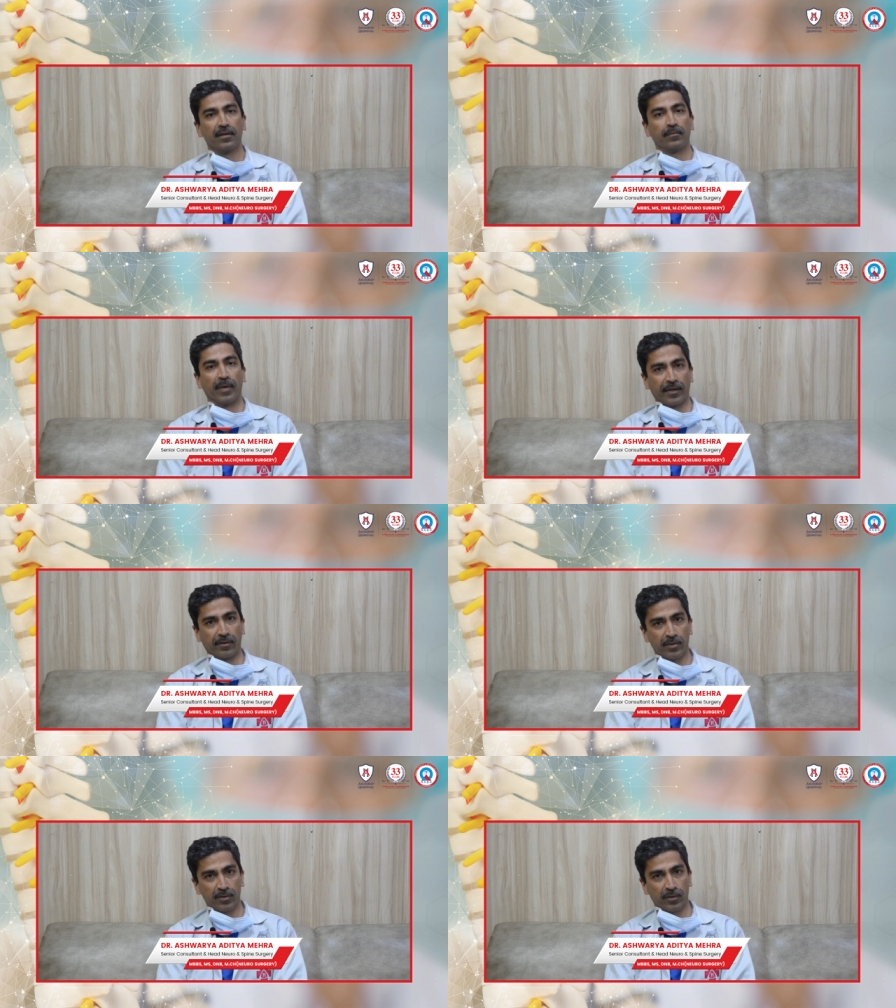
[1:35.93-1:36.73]

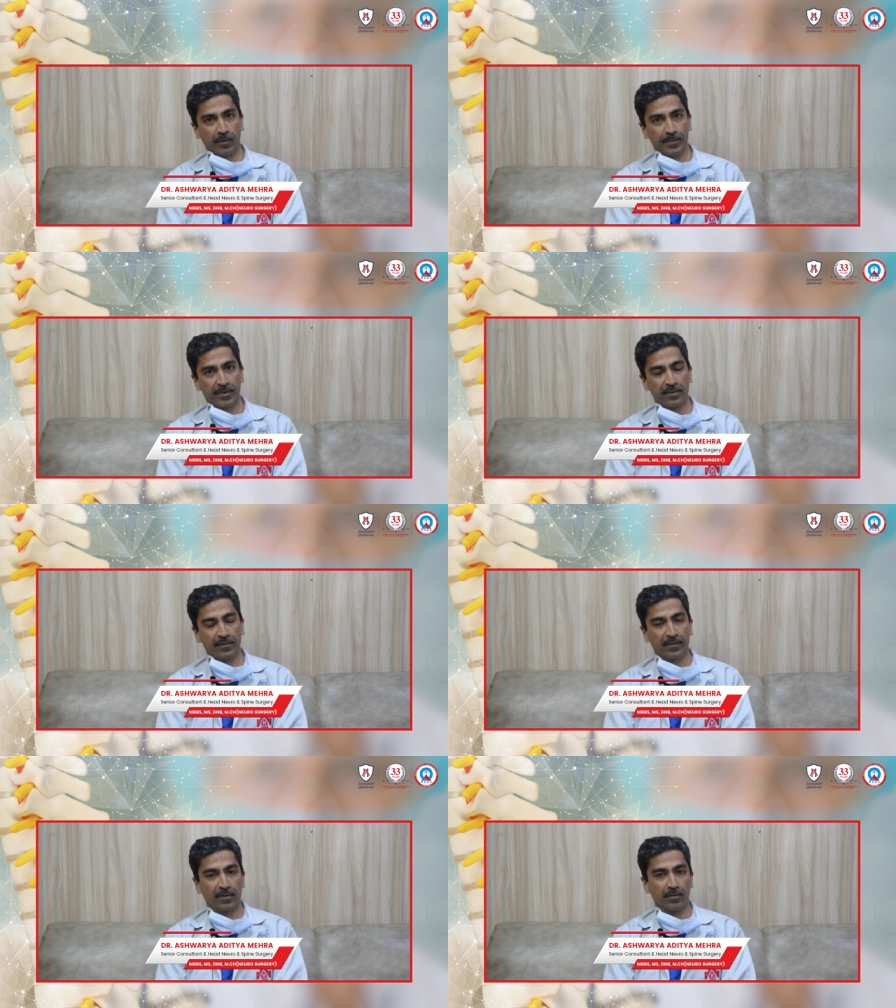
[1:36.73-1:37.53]
microscopes
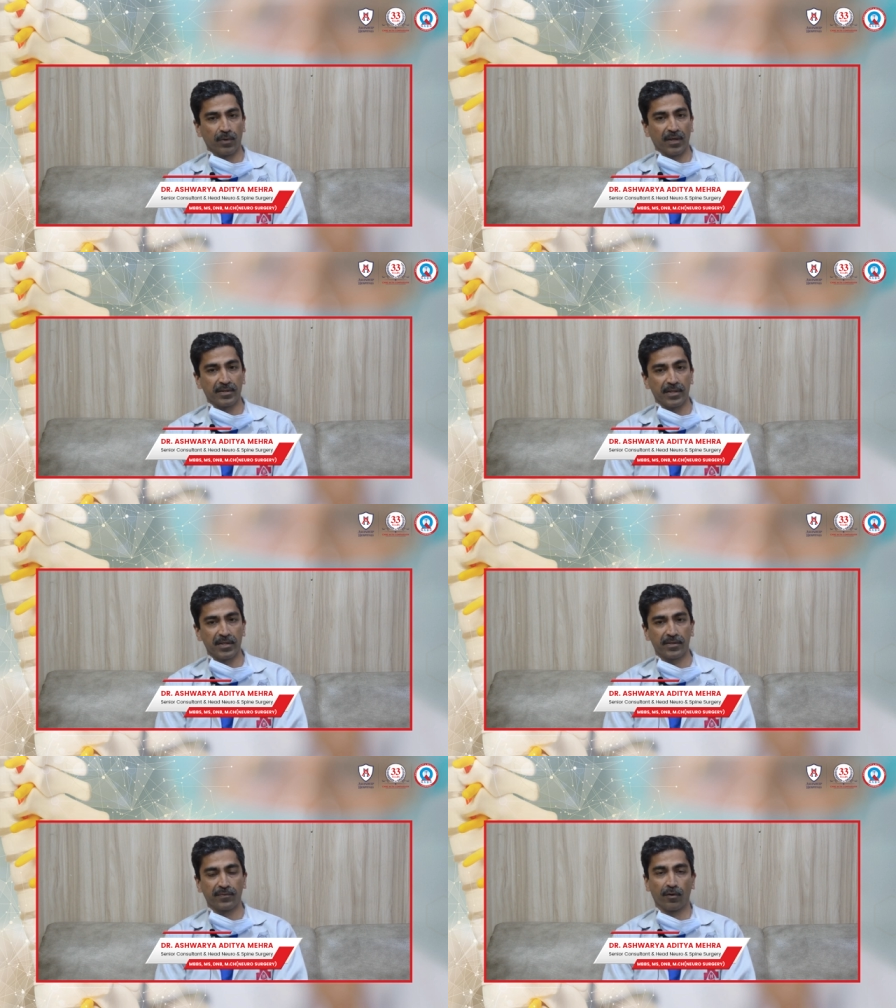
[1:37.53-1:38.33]
to
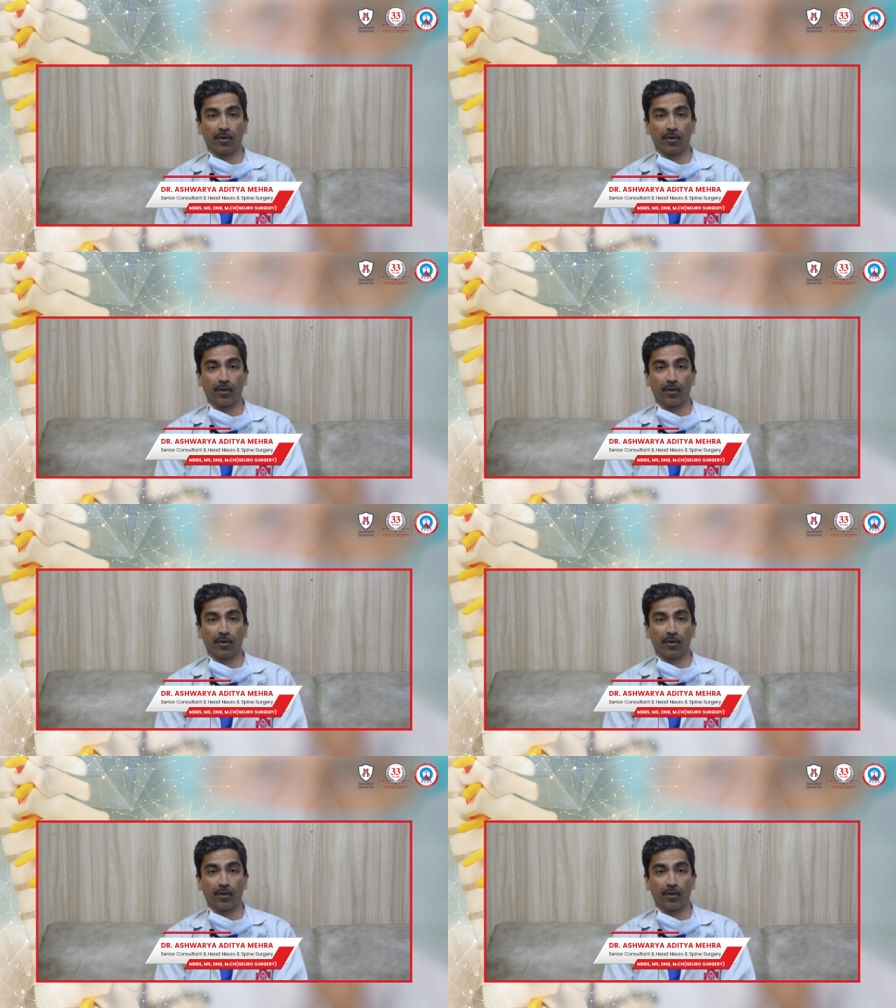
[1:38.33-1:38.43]
assist for